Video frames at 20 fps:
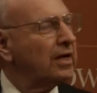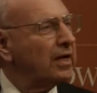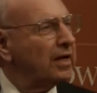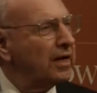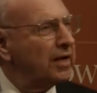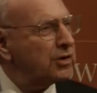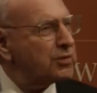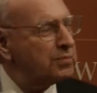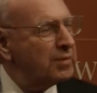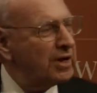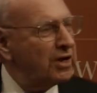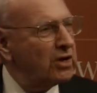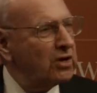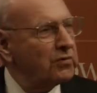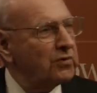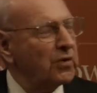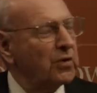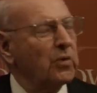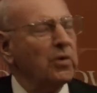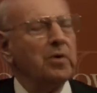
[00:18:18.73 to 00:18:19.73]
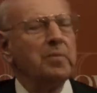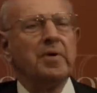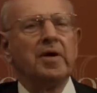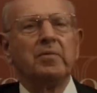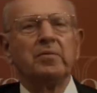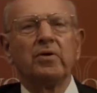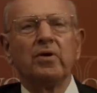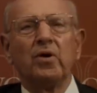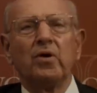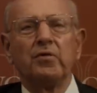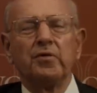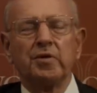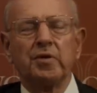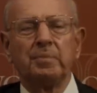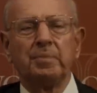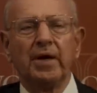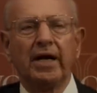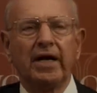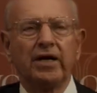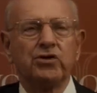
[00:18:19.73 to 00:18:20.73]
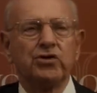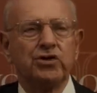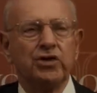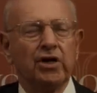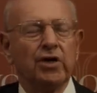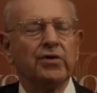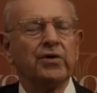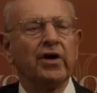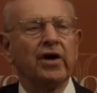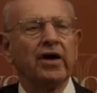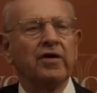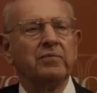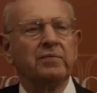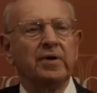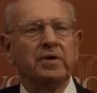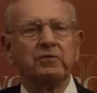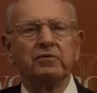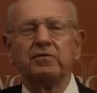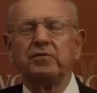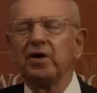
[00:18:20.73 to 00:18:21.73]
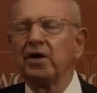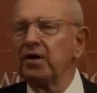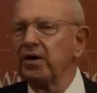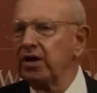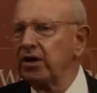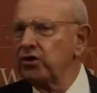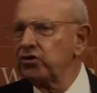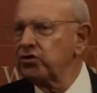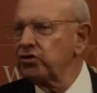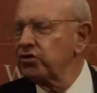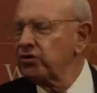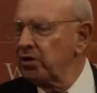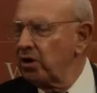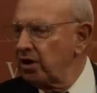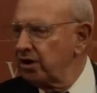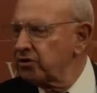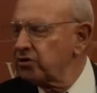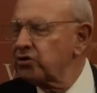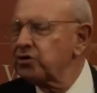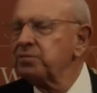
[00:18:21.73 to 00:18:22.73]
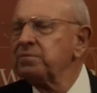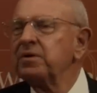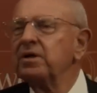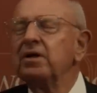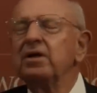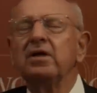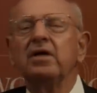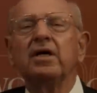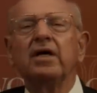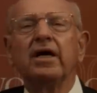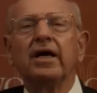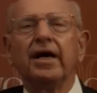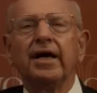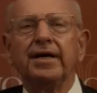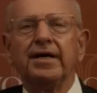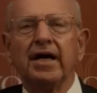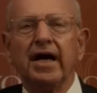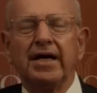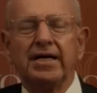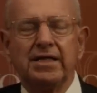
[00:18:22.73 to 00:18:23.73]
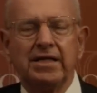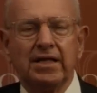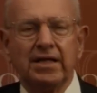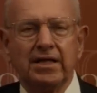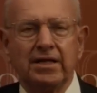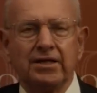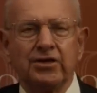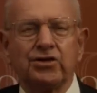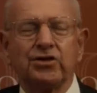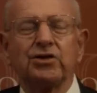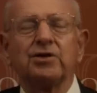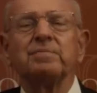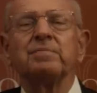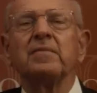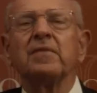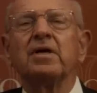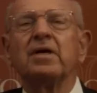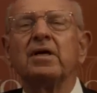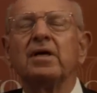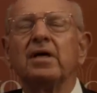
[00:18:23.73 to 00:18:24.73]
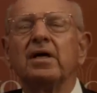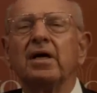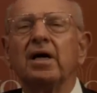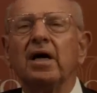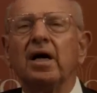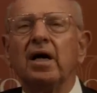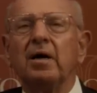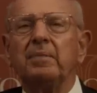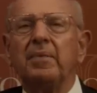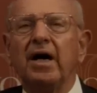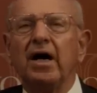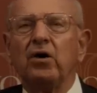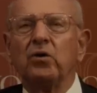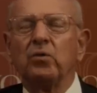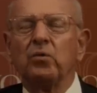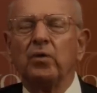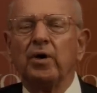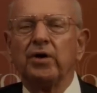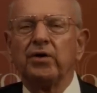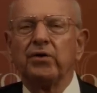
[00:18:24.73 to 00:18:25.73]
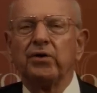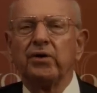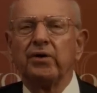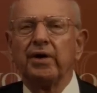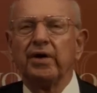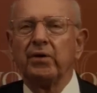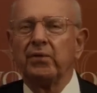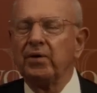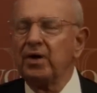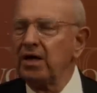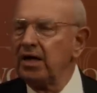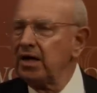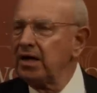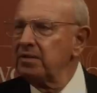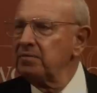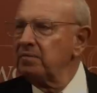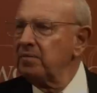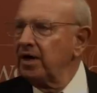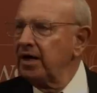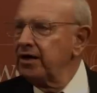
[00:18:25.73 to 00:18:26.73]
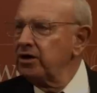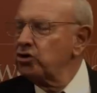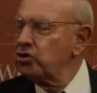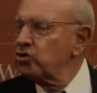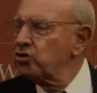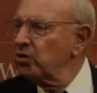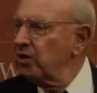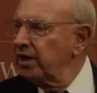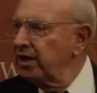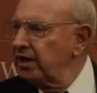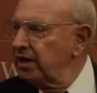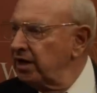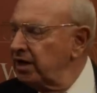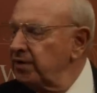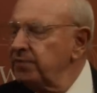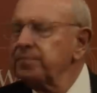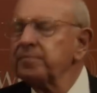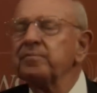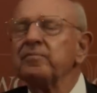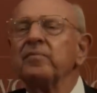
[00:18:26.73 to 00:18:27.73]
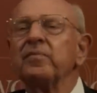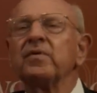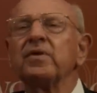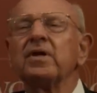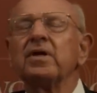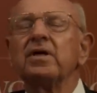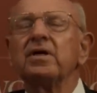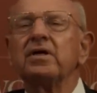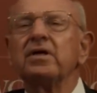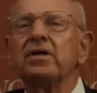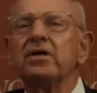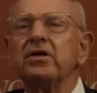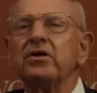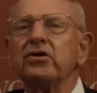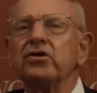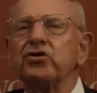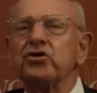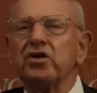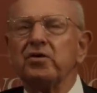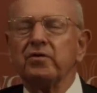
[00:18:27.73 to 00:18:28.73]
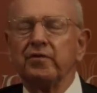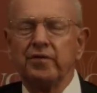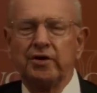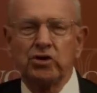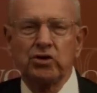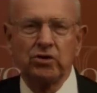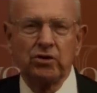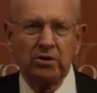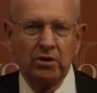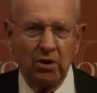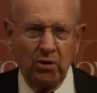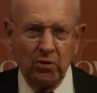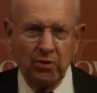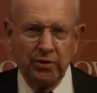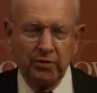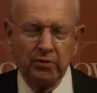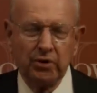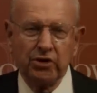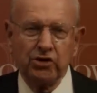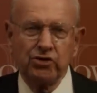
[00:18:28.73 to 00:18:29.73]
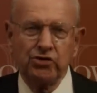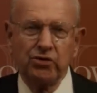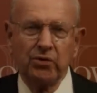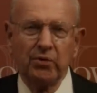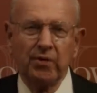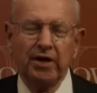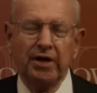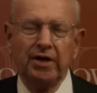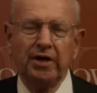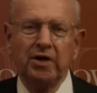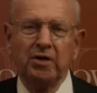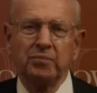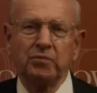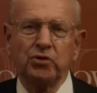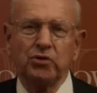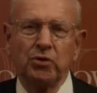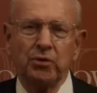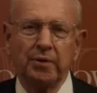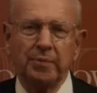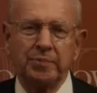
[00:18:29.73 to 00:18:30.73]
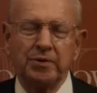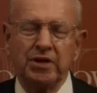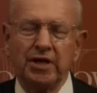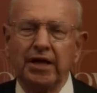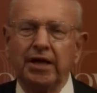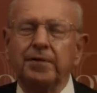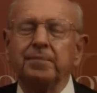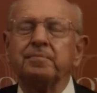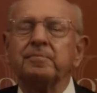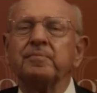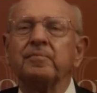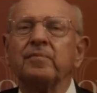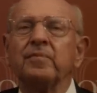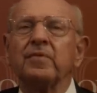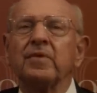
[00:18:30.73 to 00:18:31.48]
as many of you remember, over the past year, there have been various thoughts and ideas about whether Iran might trade in some of its low enriched uranium to obtain